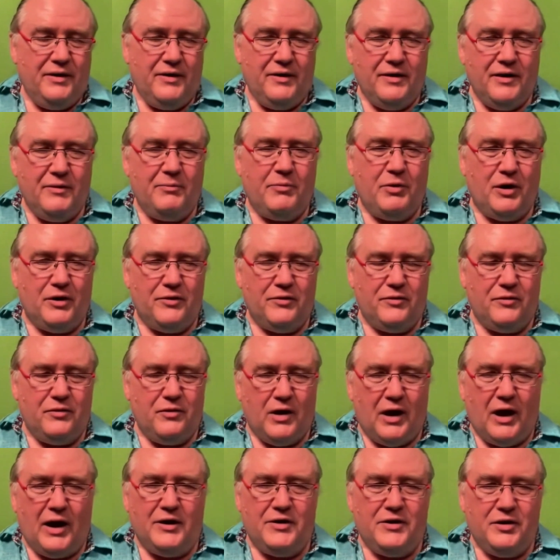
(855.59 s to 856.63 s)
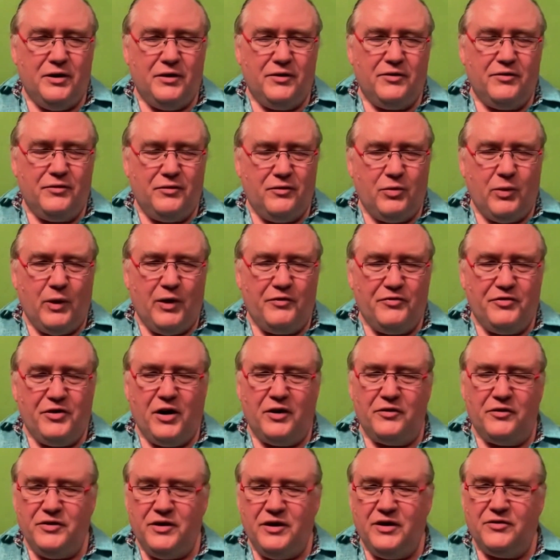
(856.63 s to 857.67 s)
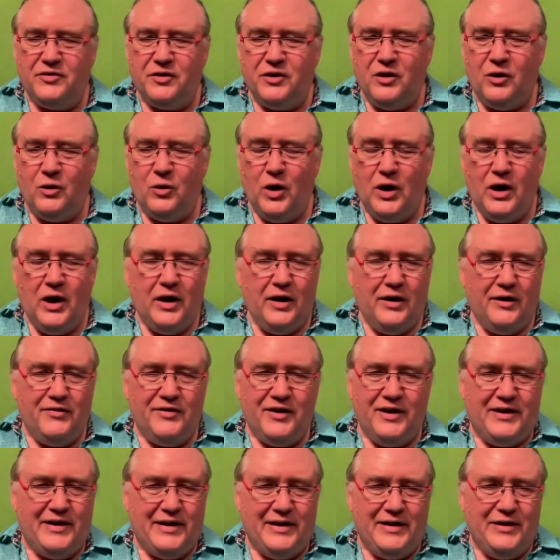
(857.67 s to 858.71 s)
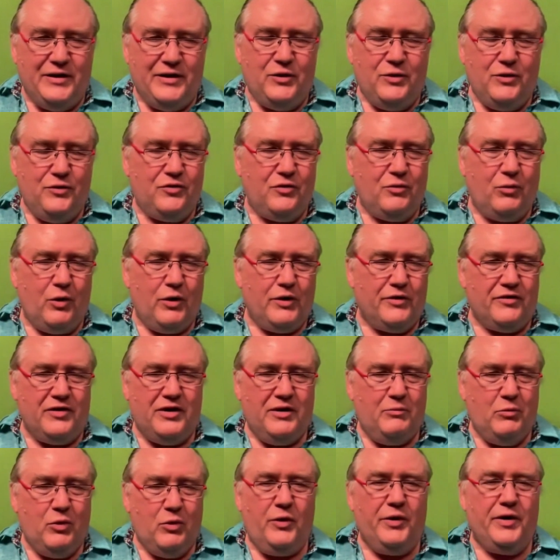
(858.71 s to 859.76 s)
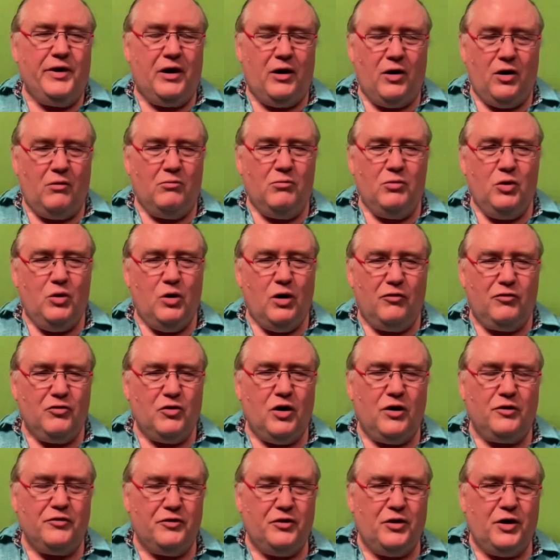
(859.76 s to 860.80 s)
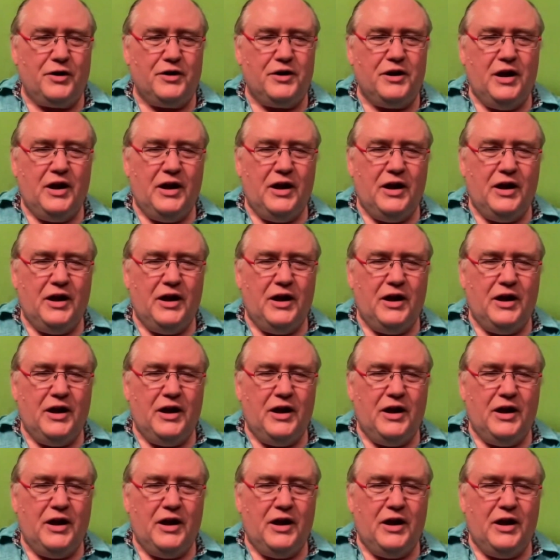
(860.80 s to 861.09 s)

about until 12,000 years ago, they didn't use the words Lemuria or Mu, of course not.